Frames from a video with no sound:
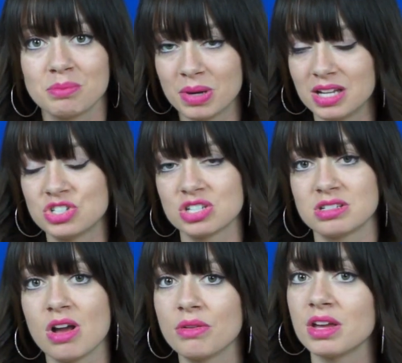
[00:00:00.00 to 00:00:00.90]
But
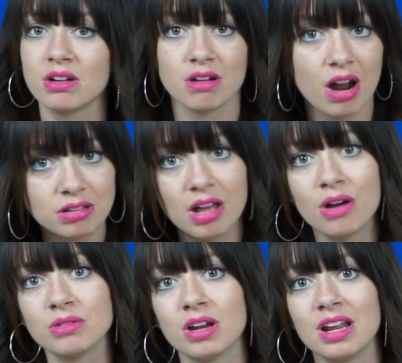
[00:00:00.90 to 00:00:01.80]
just know that you're not
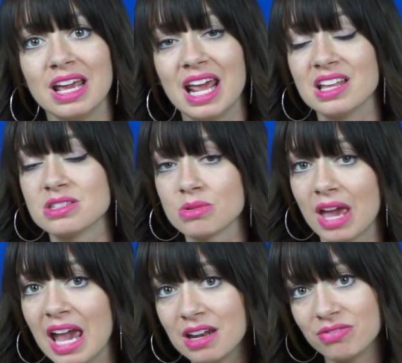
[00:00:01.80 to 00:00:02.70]
alone, and it's
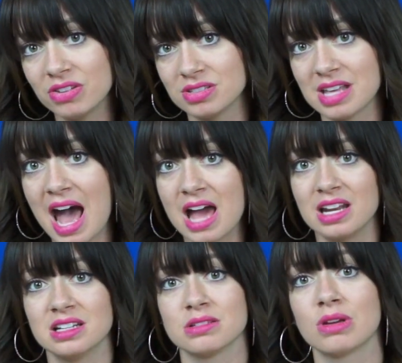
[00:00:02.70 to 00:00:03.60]
okay to feel sad,
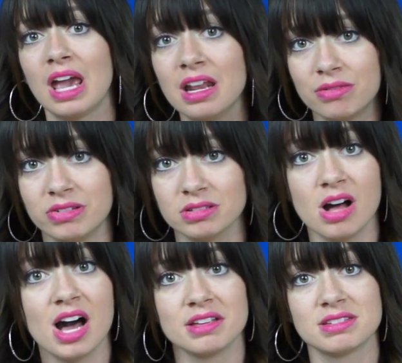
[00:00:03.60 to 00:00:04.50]
and it's okay to feel
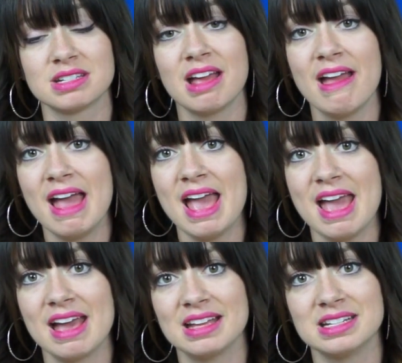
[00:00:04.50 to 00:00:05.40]
lost,
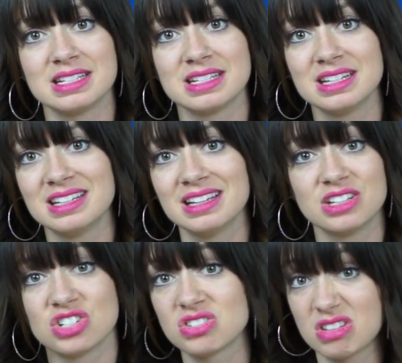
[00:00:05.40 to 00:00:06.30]
and
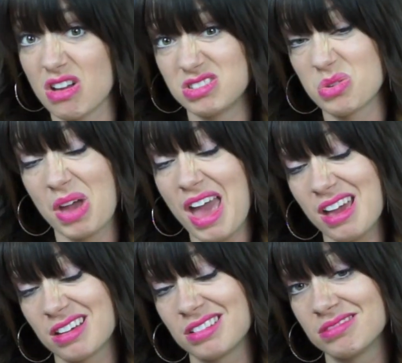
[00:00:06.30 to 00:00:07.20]
it's
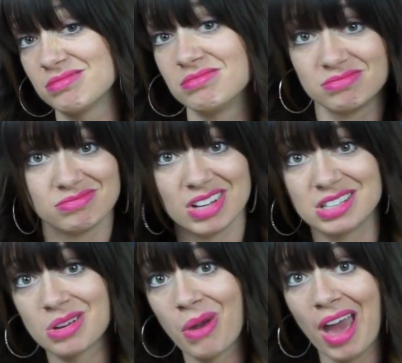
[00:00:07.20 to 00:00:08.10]
okay.
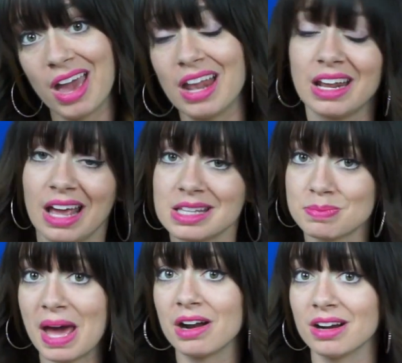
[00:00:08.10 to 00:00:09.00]
It's okay, and it gets
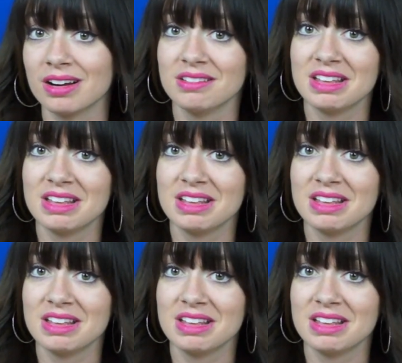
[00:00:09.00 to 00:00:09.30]
better,